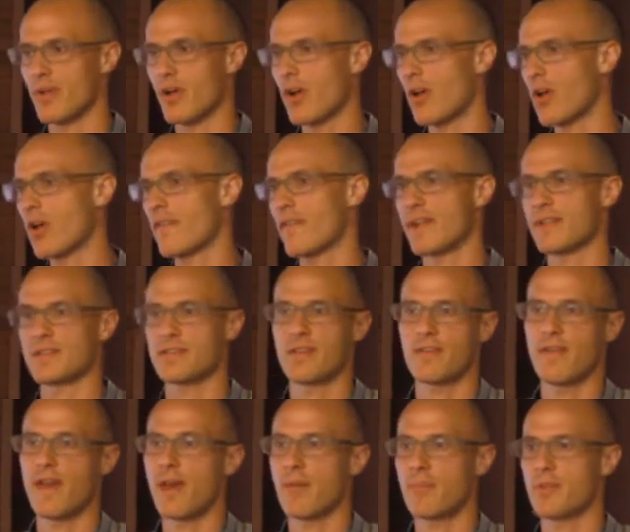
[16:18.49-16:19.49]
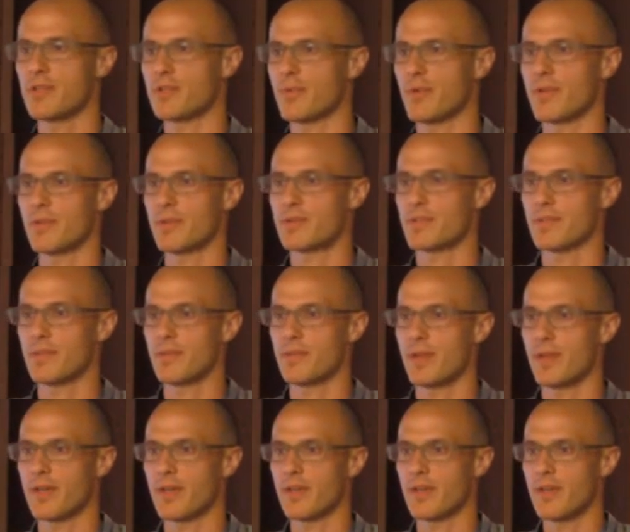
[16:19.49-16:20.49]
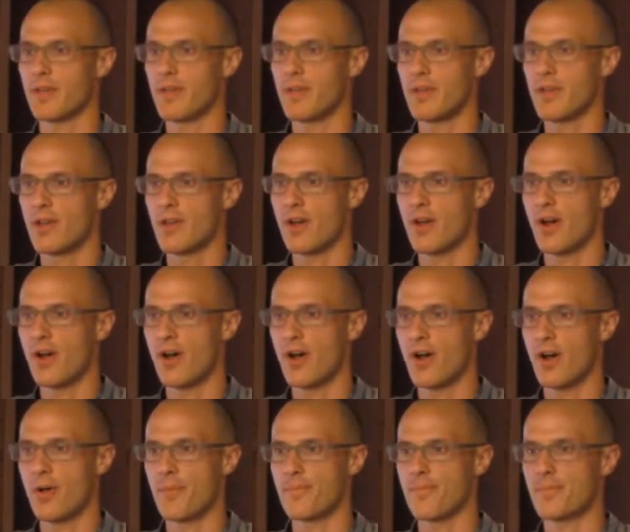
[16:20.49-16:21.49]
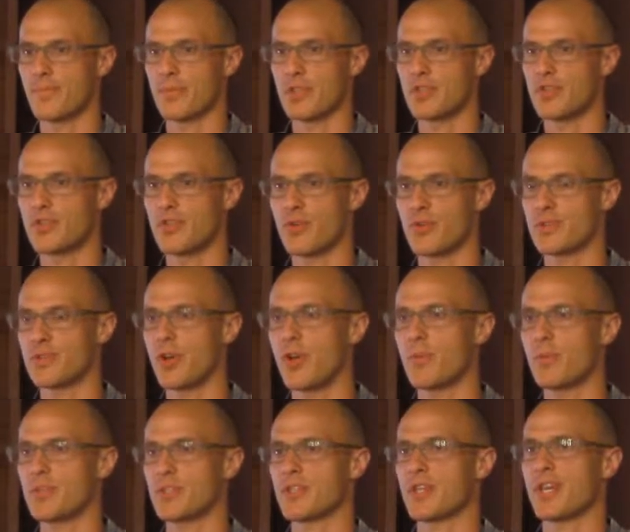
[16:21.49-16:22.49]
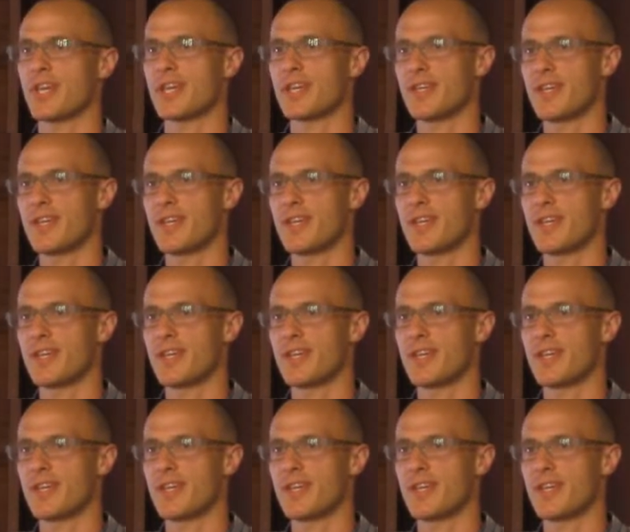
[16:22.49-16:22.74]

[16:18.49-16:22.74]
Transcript: All that stuff happens when you're sleeping. So it's almost like,